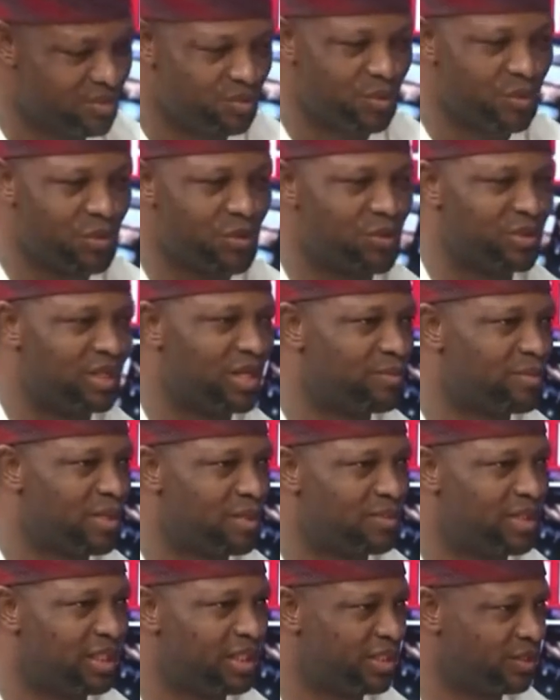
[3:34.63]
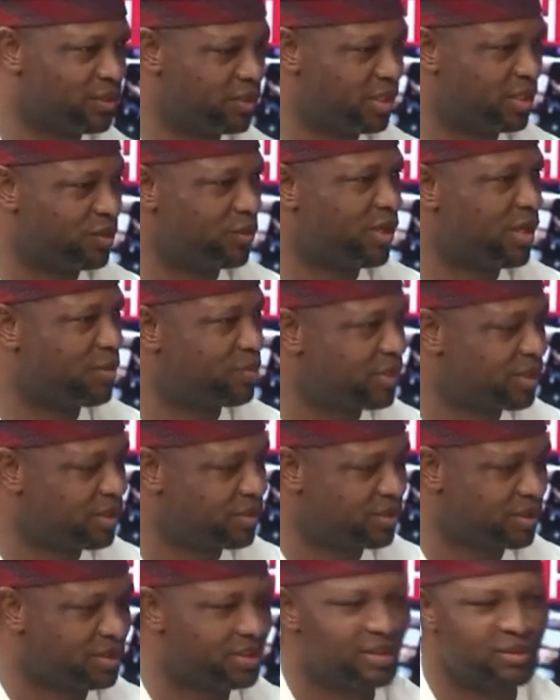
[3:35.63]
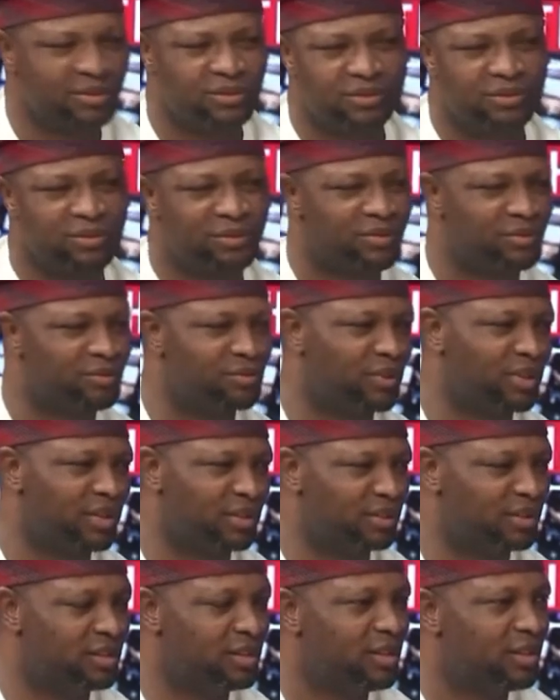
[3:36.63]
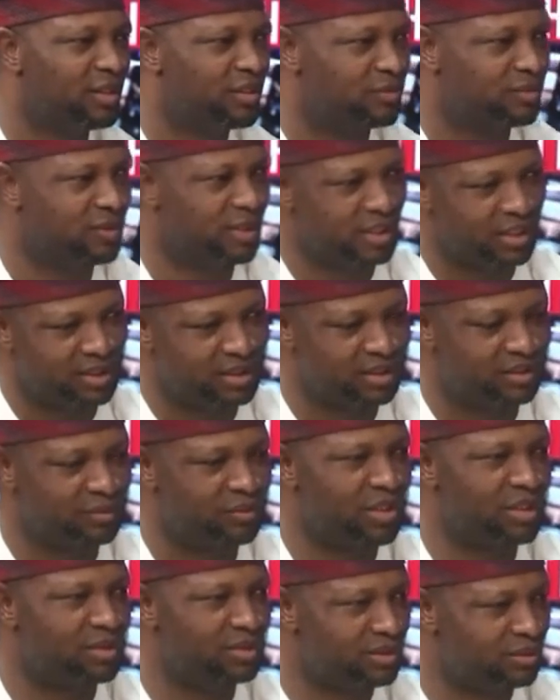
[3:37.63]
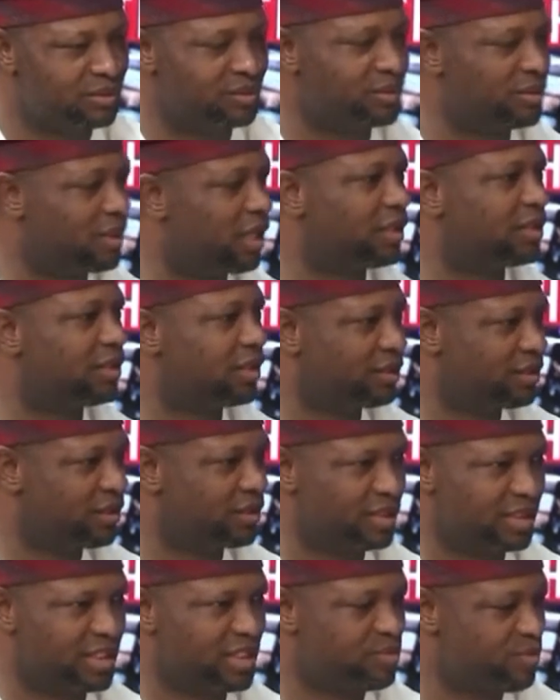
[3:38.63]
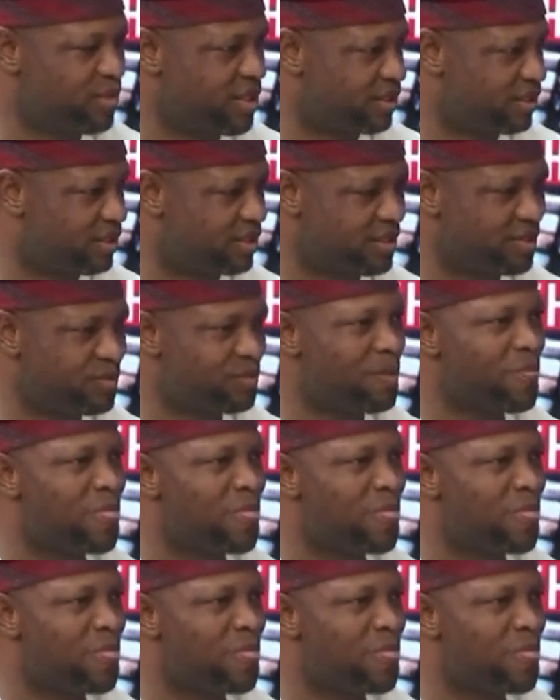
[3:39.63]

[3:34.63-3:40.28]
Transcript: We're going to that primary election, it will happen this way. He said, No, don't worry, forget it. When did it? And he dismissed it.